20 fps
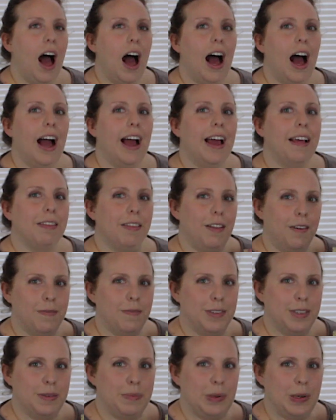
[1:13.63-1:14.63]
I
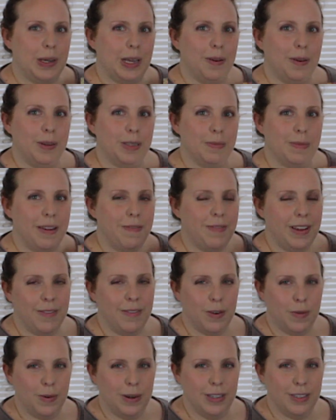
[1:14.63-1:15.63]
love this book. It was my
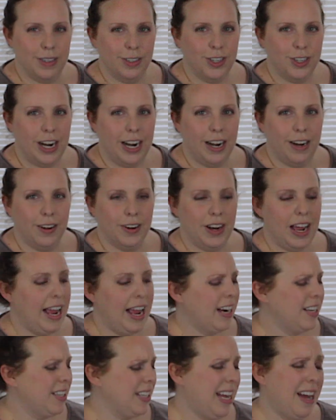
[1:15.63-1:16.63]
favorite one as a child. I
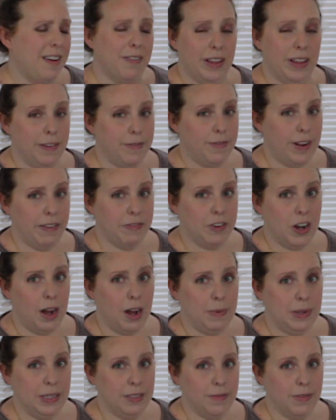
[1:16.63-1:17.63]
actually have like five
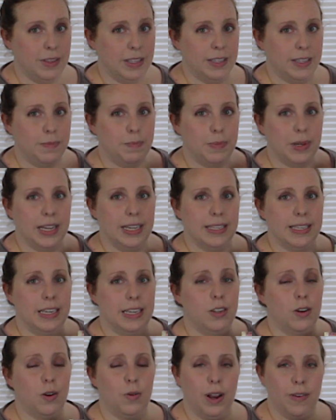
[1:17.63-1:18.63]
copies of this because
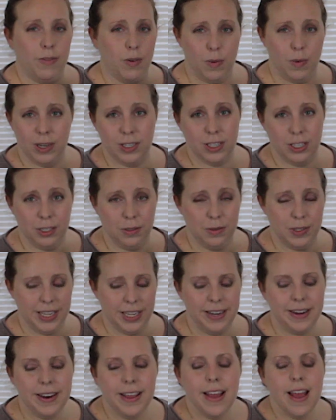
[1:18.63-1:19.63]
I don't ever want to lose
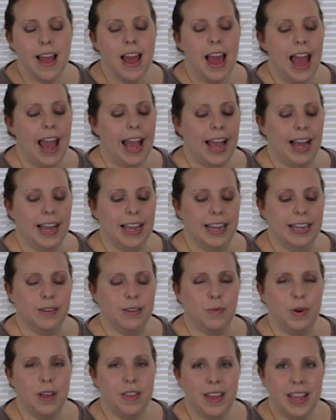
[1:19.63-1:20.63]
it
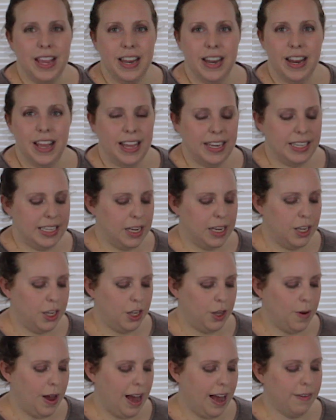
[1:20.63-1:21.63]
and within it
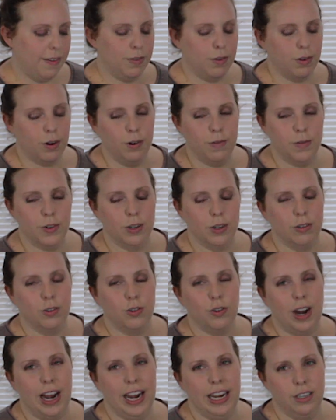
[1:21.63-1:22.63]
you have Grover
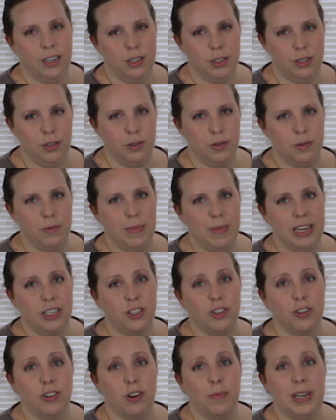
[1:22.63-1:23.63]
trying to make
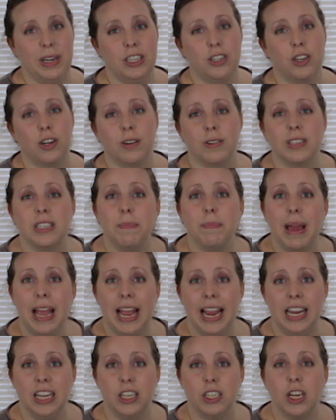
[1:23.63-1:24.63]
sure nobody turns the
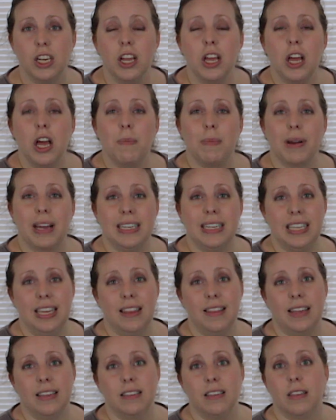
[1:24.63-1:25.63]
page because he
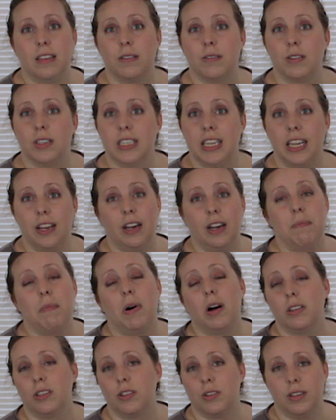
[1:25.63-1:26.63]
thinks that there's a scary
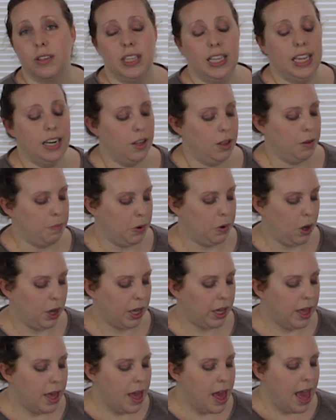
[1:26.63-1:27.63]
monster at the end of the
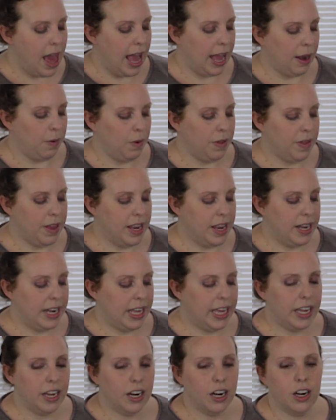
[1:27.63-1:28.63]
book. And
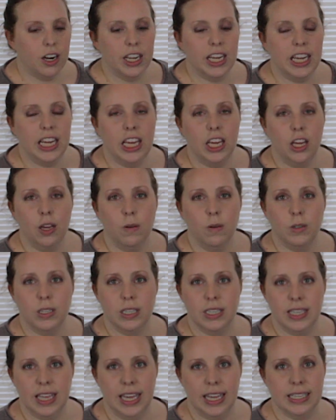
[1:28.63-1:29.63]
within here he
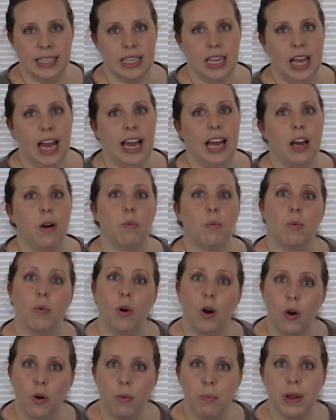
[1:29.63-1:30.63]
uses things like
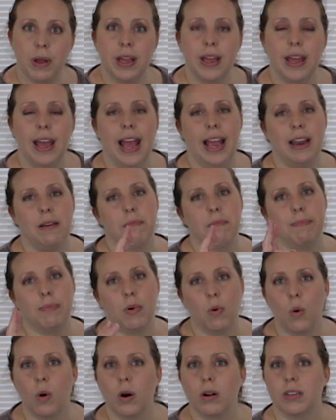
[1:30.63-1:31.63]
rope and
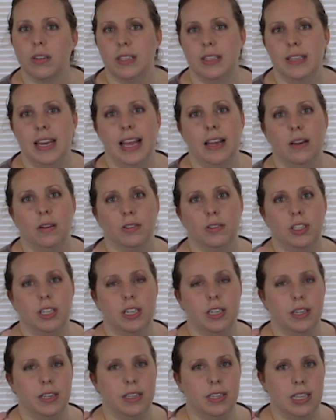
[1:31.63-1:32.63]
boards nailed
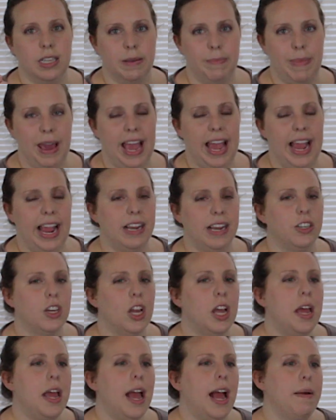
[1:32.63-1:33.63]
to, to the page
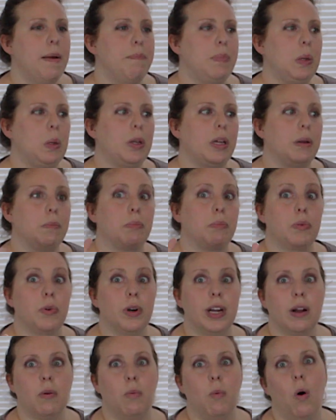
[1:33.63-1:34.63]
and building
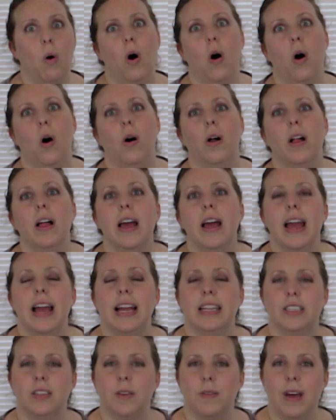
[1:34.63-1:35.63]
brick wall.
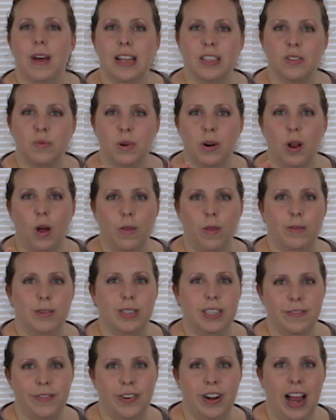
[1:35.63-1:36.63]
And so that's what all
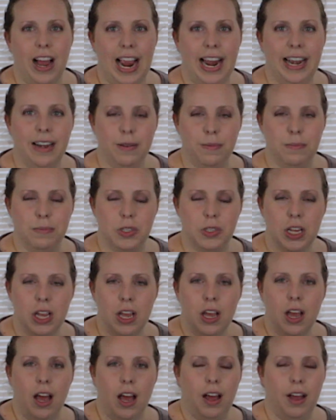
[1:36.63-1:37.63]
those different items
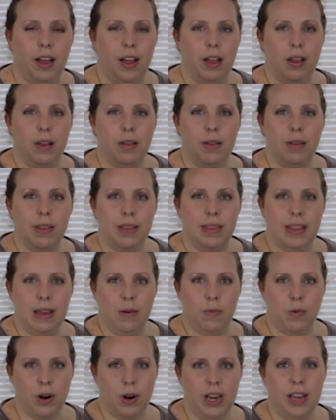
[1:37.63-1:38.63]
uh,
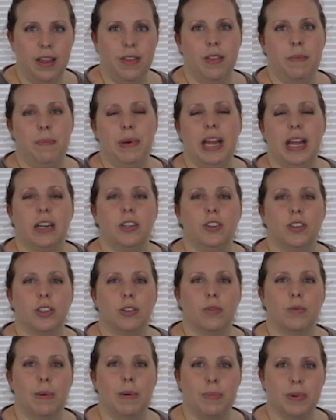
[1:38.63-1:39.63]
that were in the
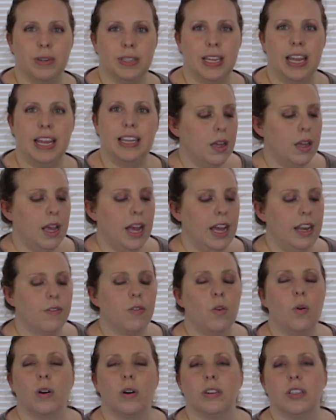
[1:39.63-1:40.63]
picture represent. And
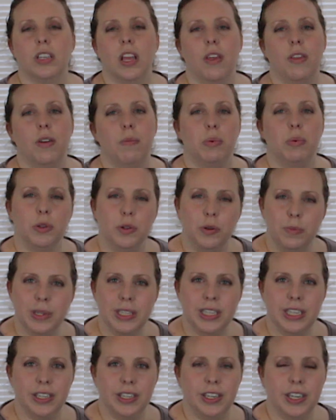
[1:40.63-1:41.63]
of course the blue
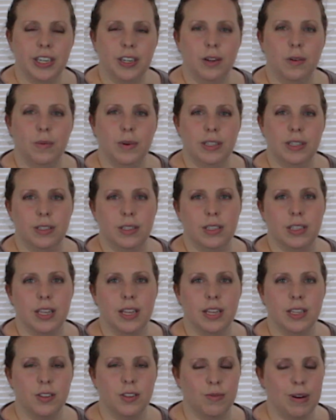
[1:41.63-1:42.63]
material
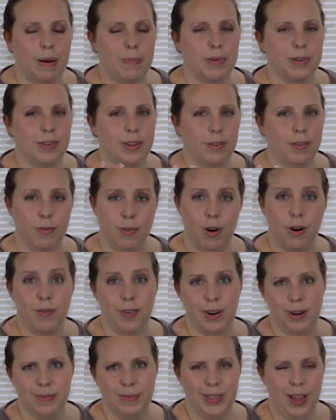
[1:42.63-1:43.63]
was to represent
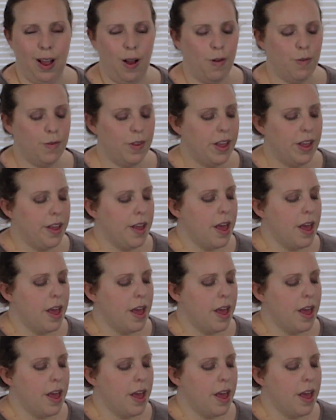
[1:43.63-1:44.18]
Grover himself.